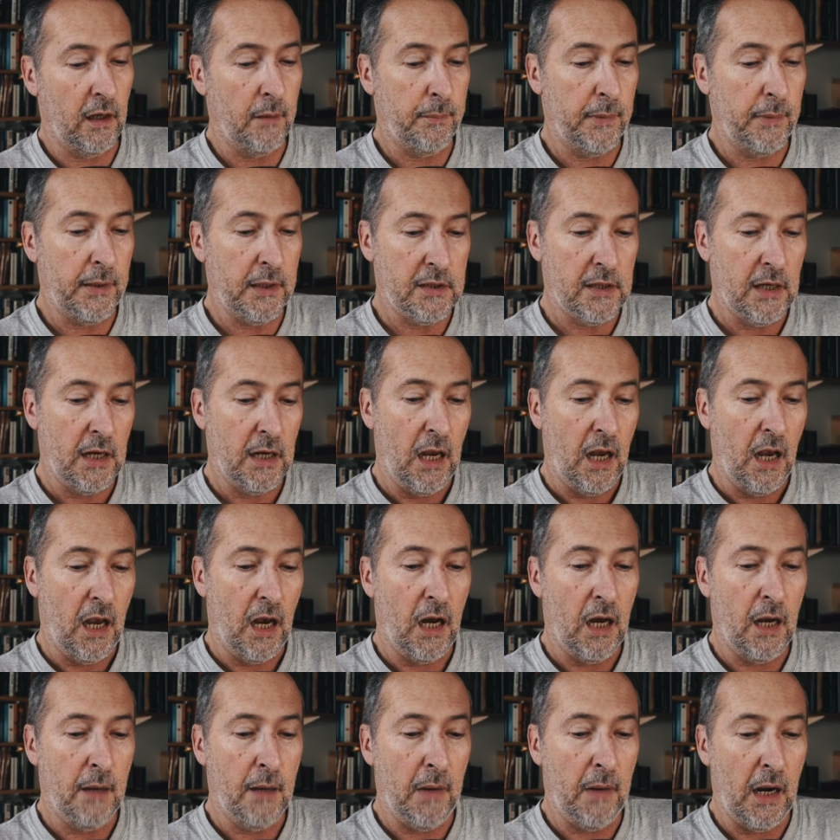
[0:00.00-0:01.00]
But
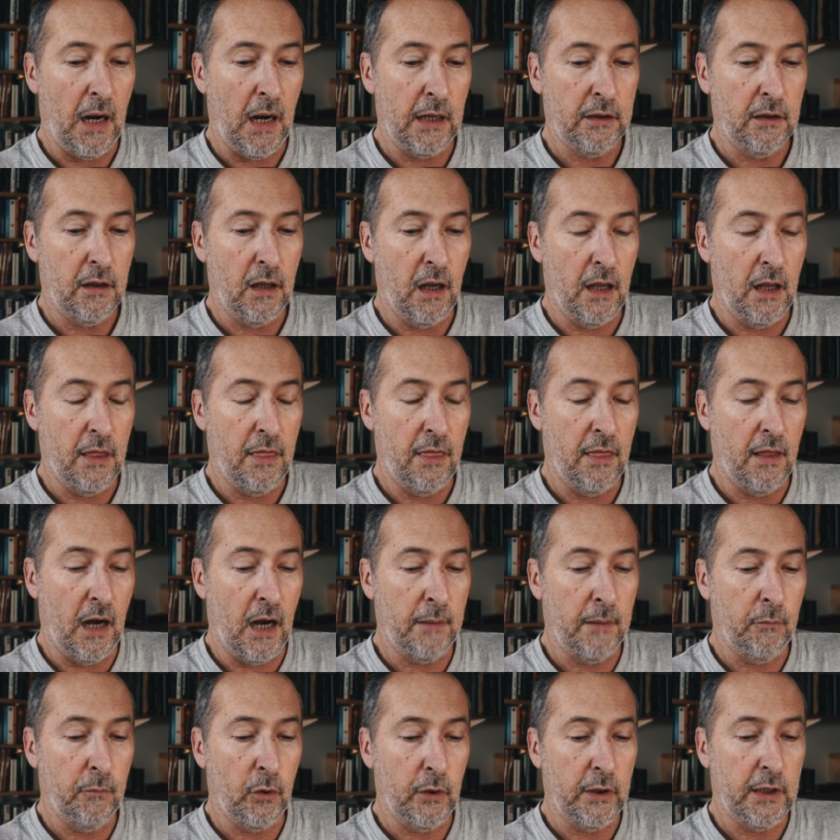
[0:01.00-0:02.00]

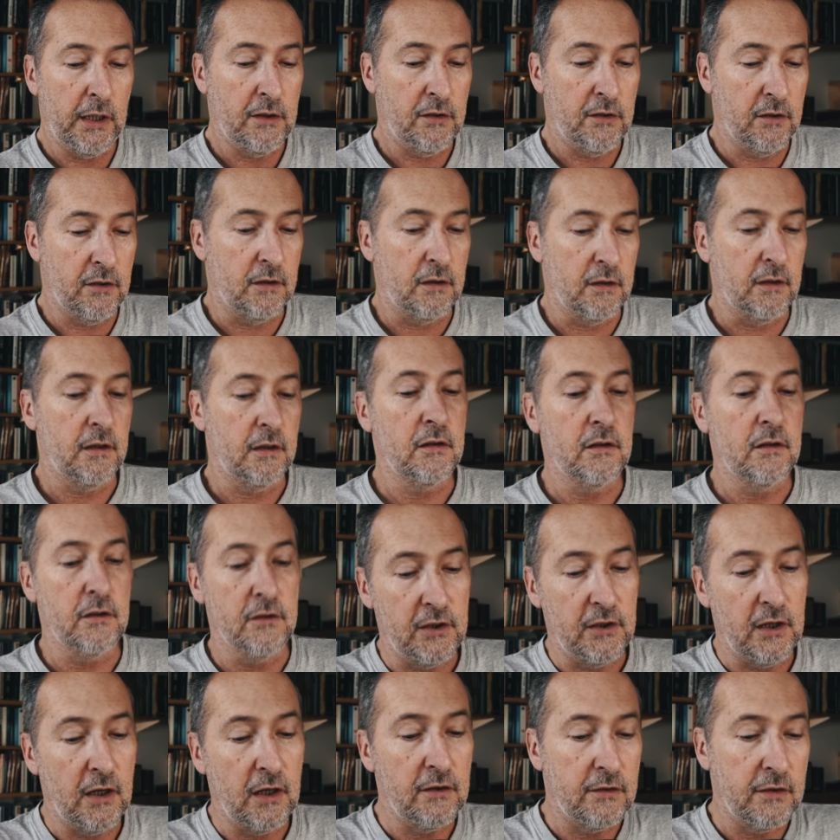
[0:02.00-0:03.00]
I'm not here to
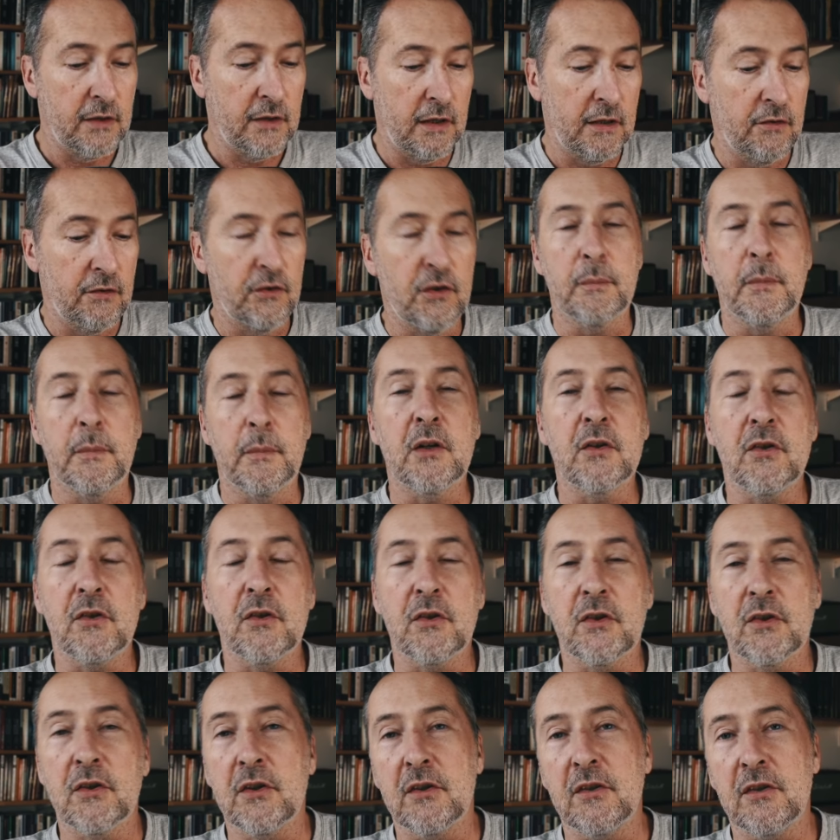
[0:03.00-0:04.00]
discuss that so much
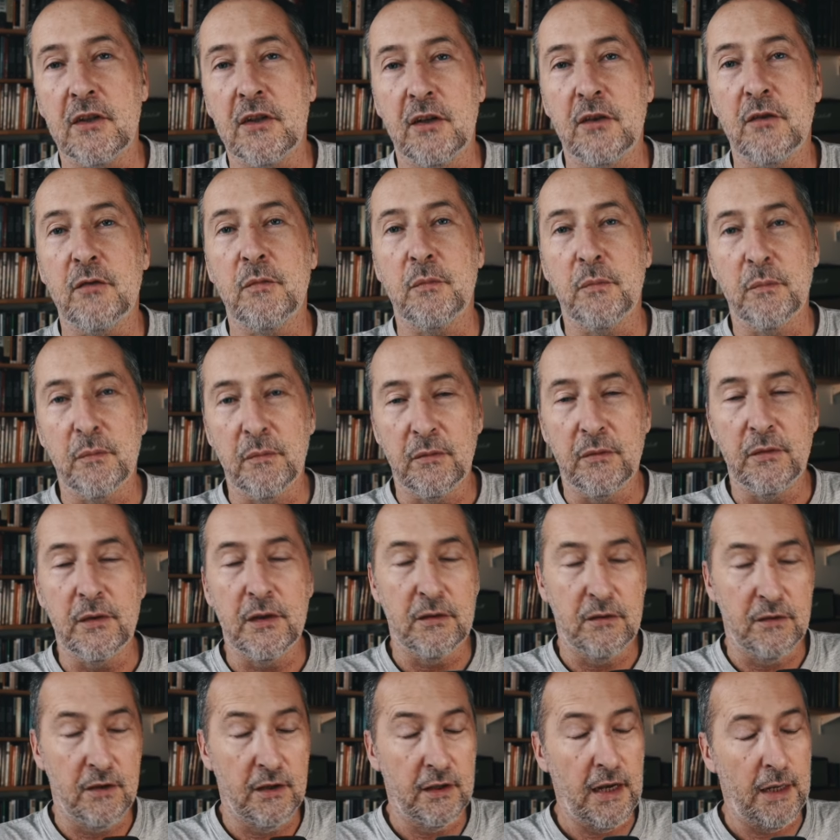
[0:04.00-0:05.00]
as discuss
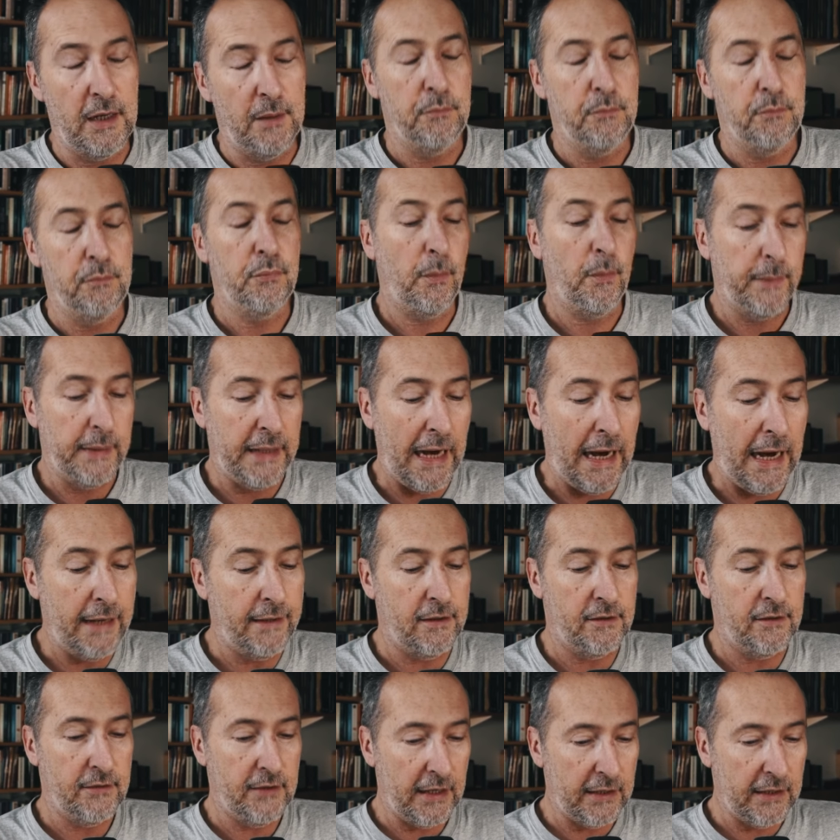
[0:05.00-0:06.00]
today
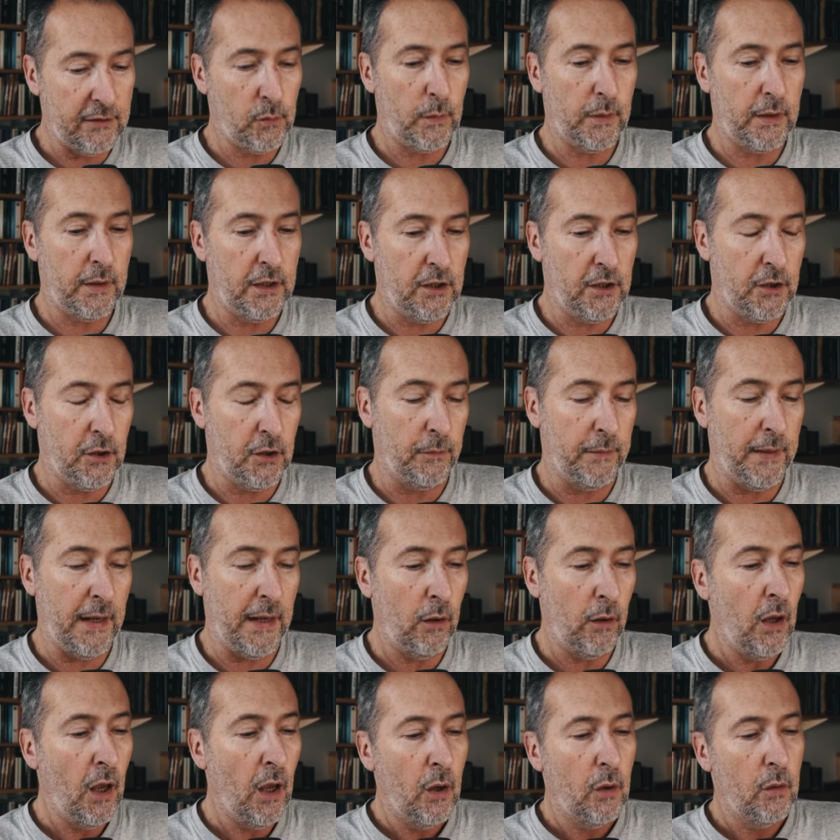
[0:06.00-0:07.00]
propaganda. So that's what we're going to do. Now,
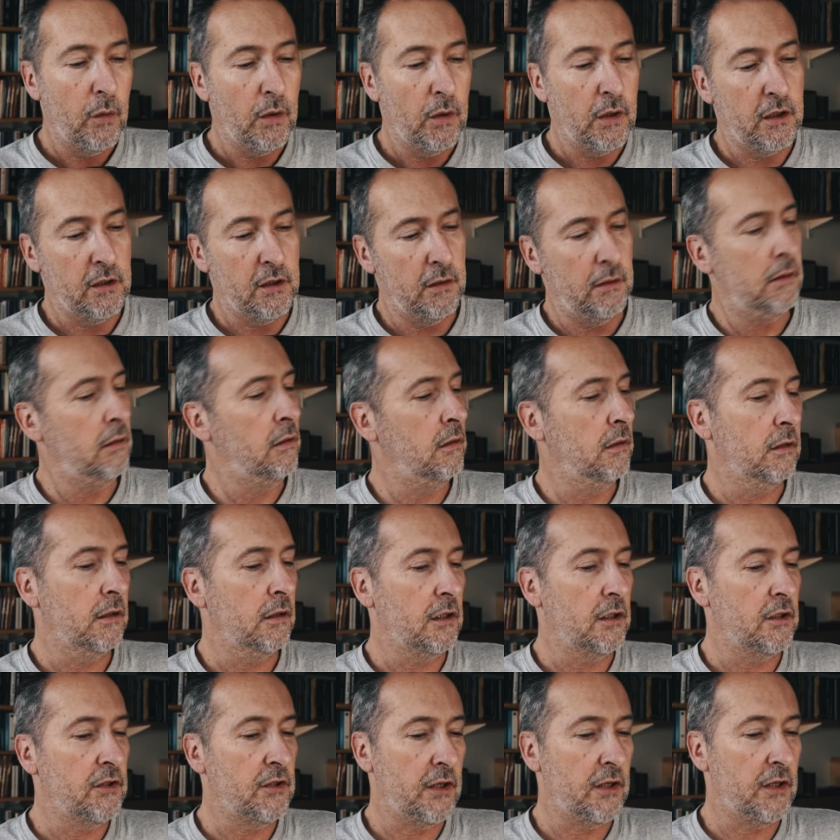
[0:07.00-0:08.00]
I'm going
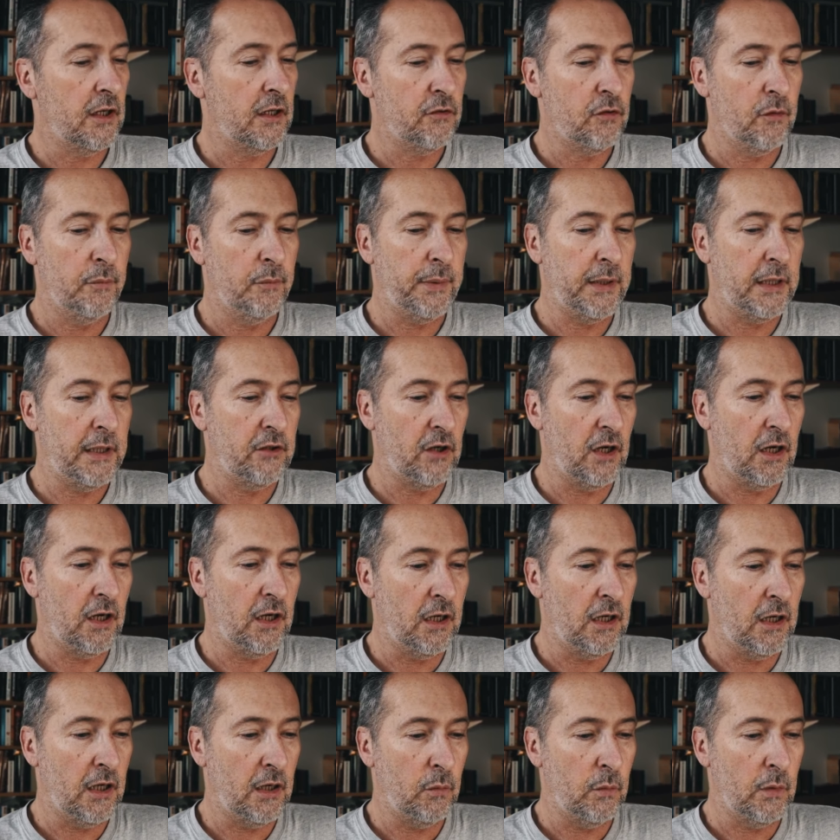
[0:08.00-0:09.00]
to start on page
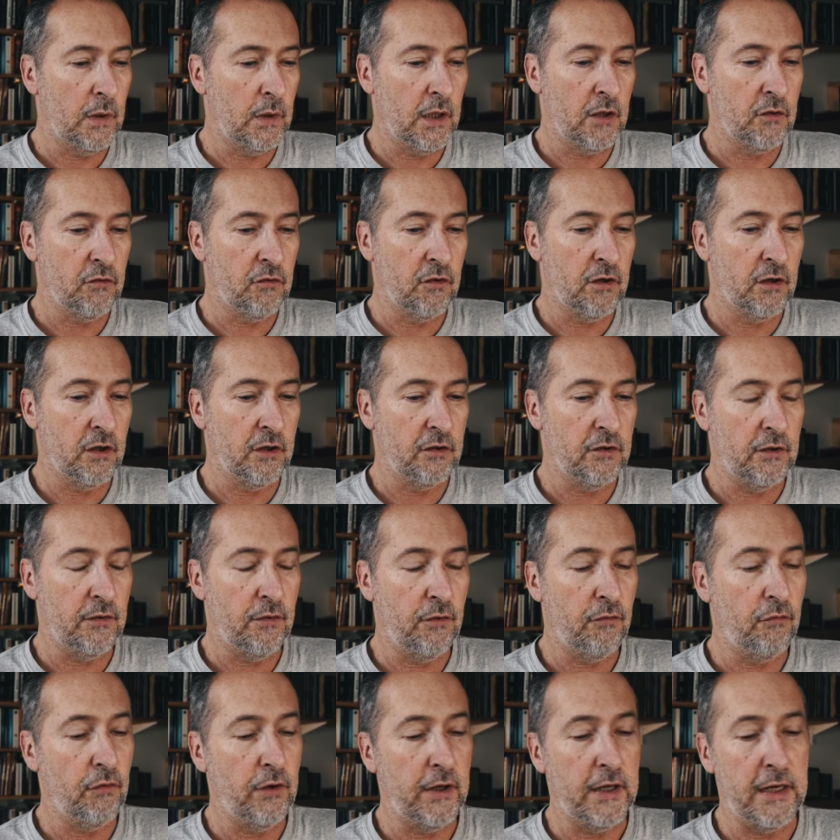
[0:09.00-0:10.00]

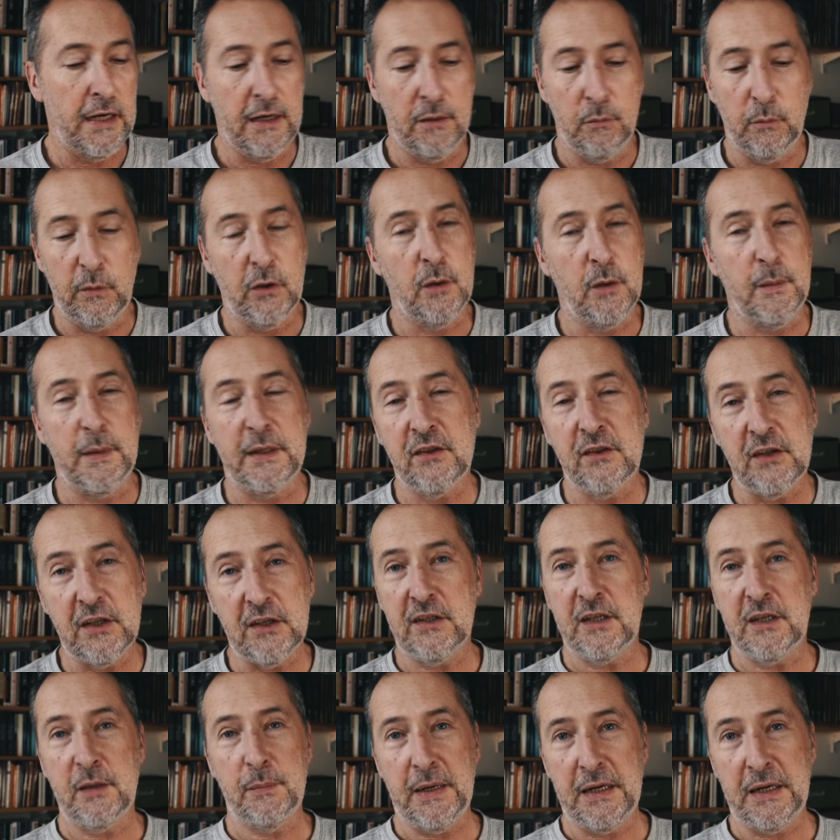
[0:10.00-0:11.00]
193, and we've got about
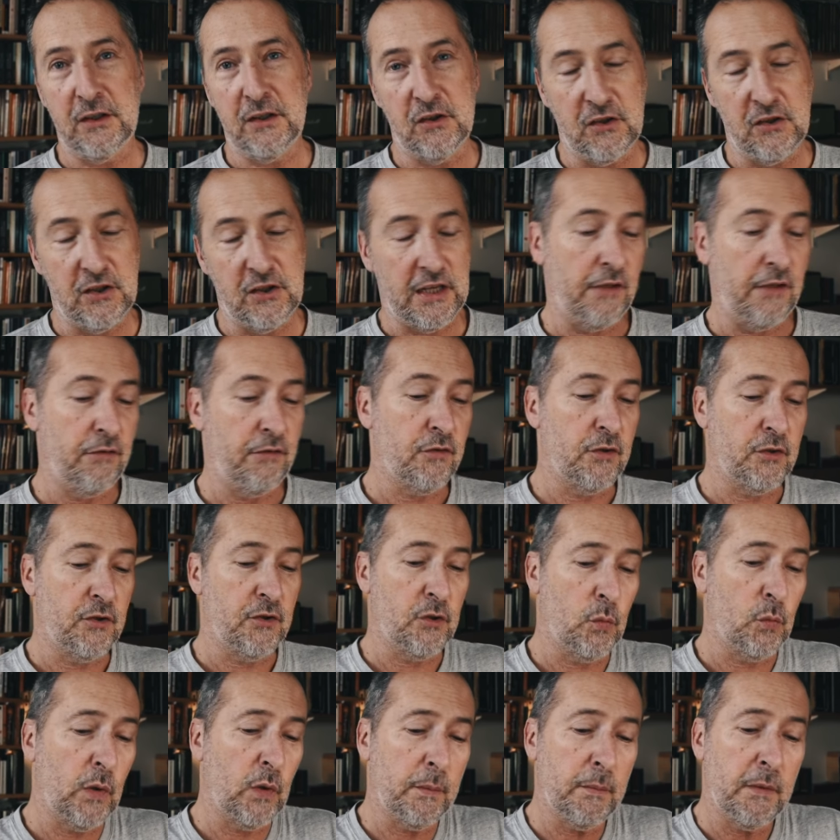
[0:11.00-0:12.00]
60 pages to get through.
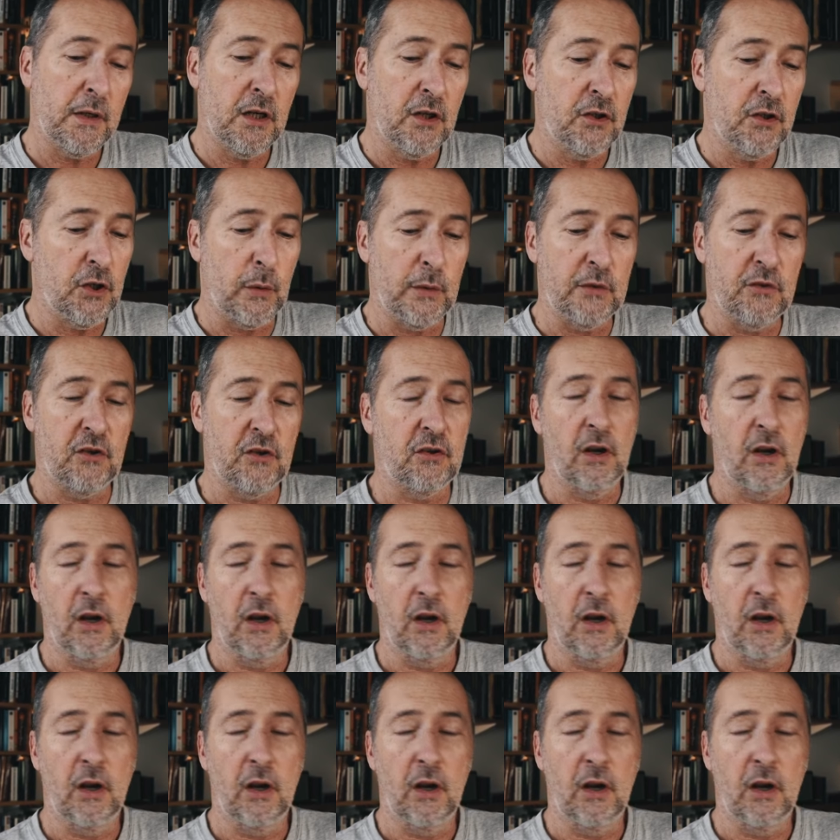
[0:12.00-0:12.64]
So what I'm going to do is just,